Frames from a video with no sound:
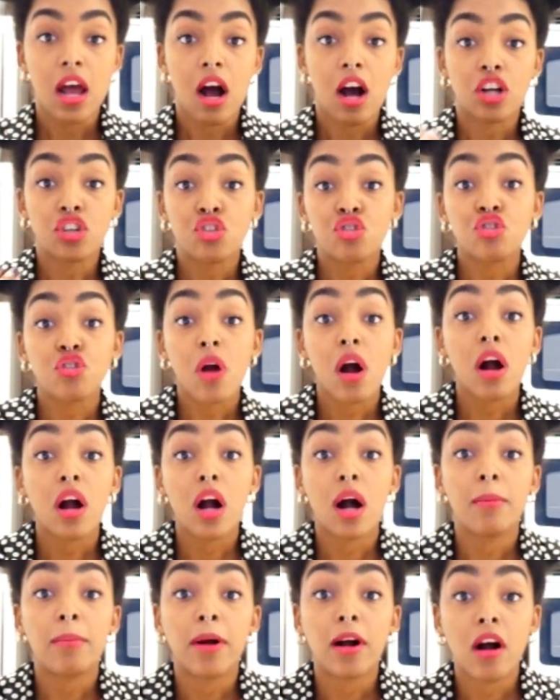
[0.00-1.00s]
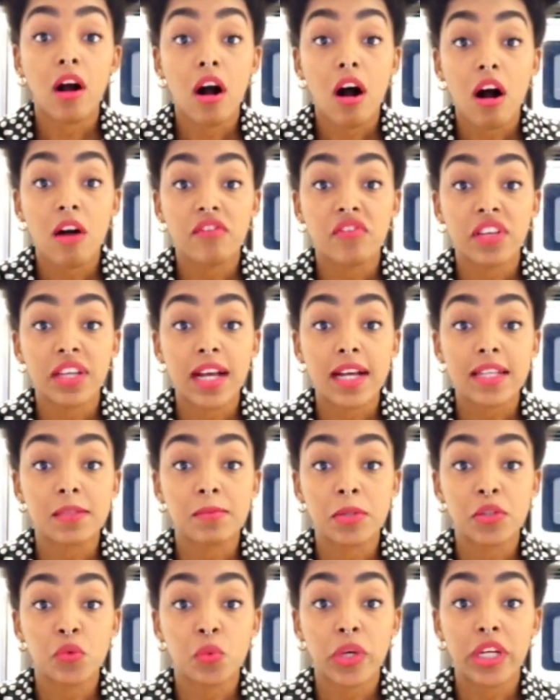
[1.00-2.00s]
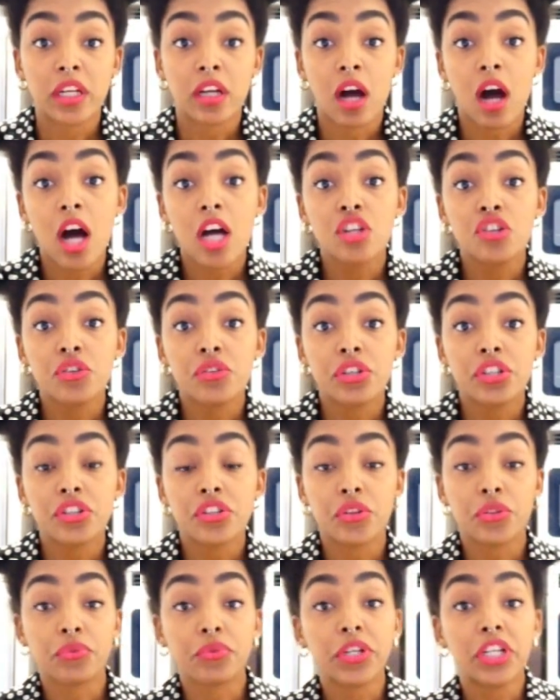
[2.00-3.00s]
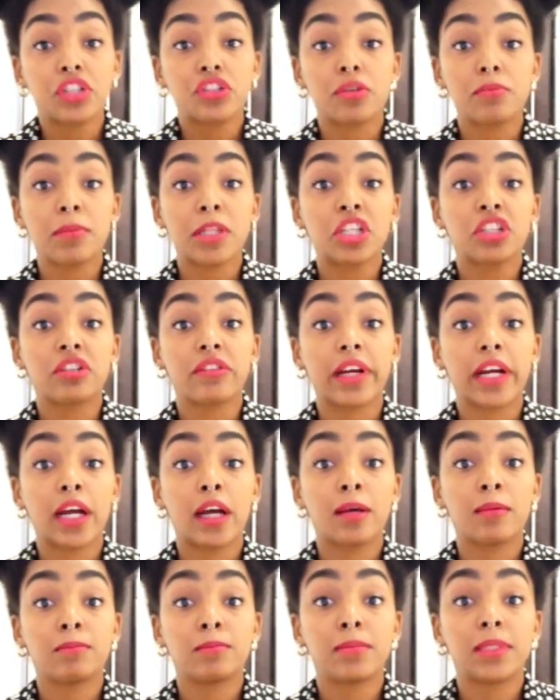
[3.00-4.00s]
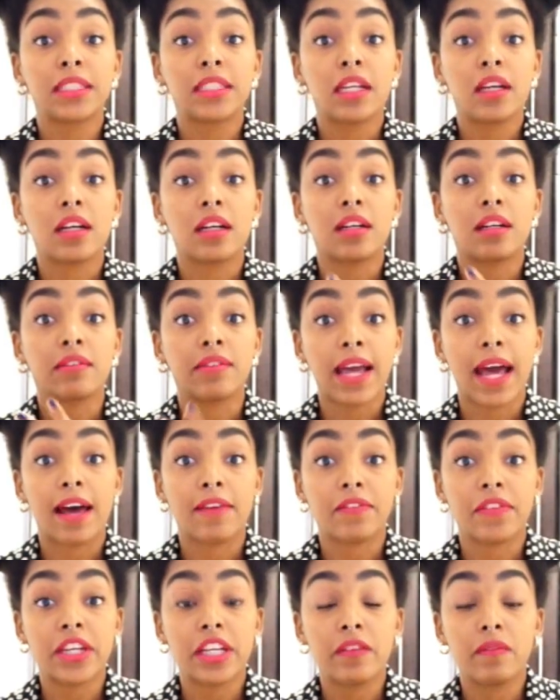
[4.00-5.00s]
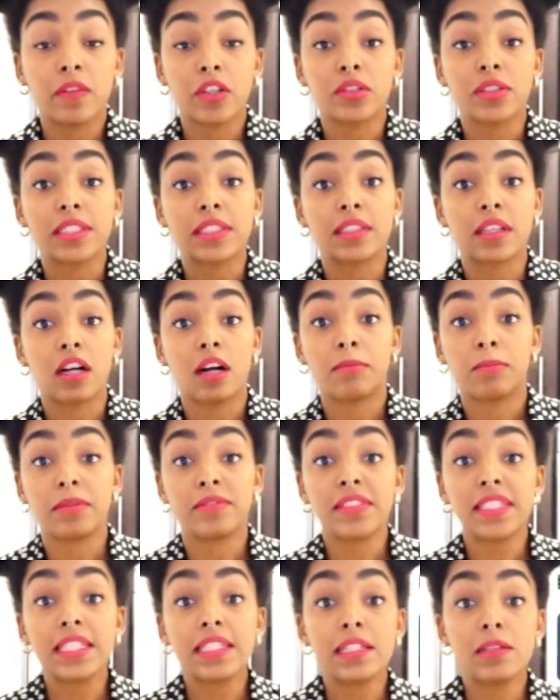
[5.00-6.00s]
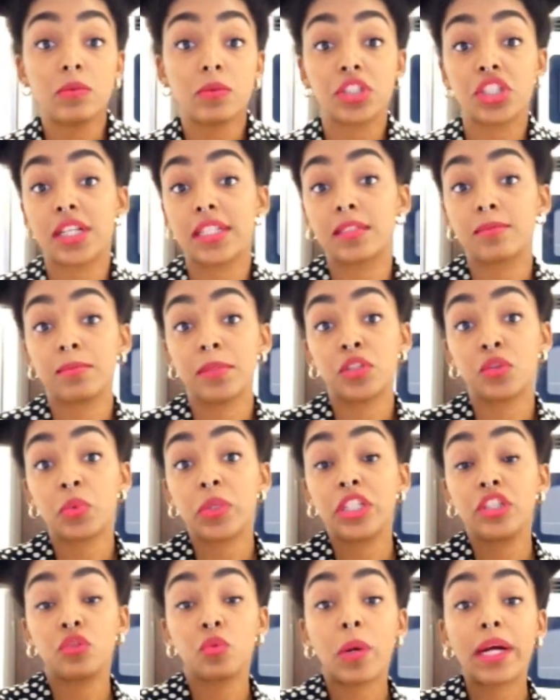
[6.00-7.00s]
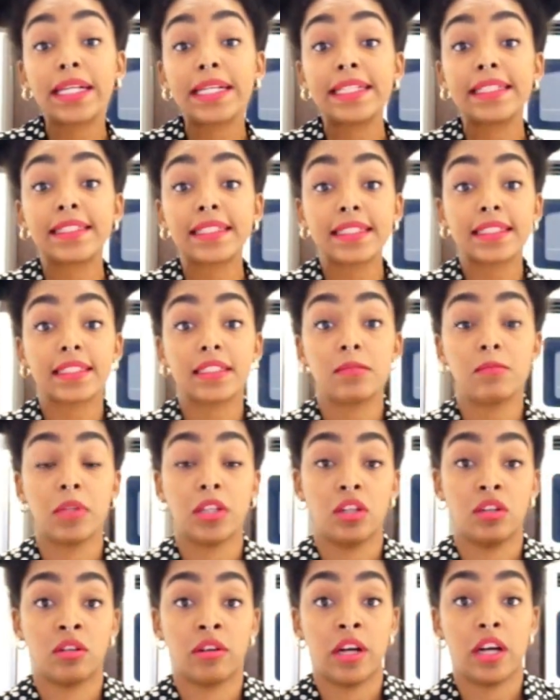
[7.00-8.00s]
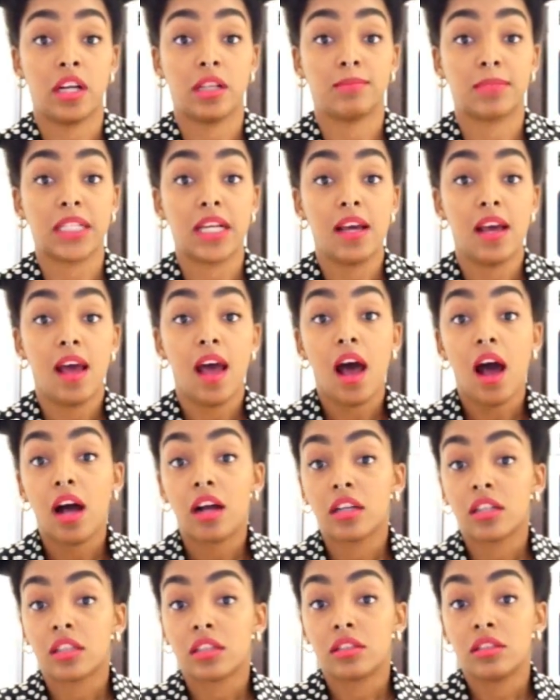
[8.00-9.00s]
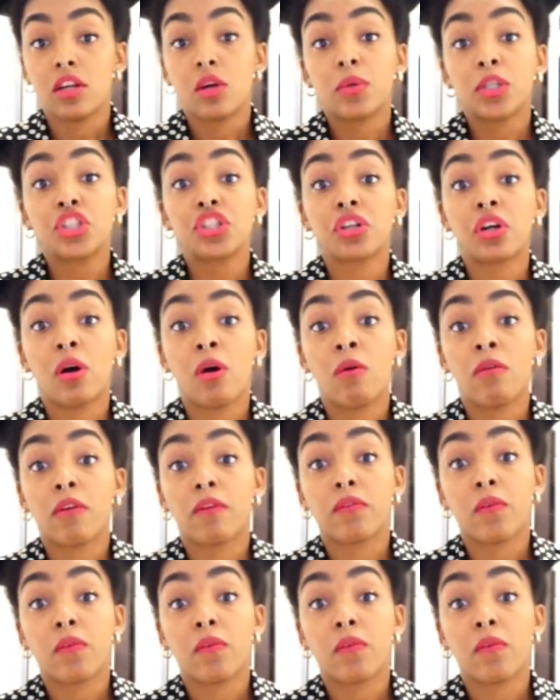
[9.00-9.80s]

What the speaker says: a strong cup of coffee has between 100 to 300 milligrams of caffeine versus a cup of tea, which has between 20 and 60 milligrams. No one should go over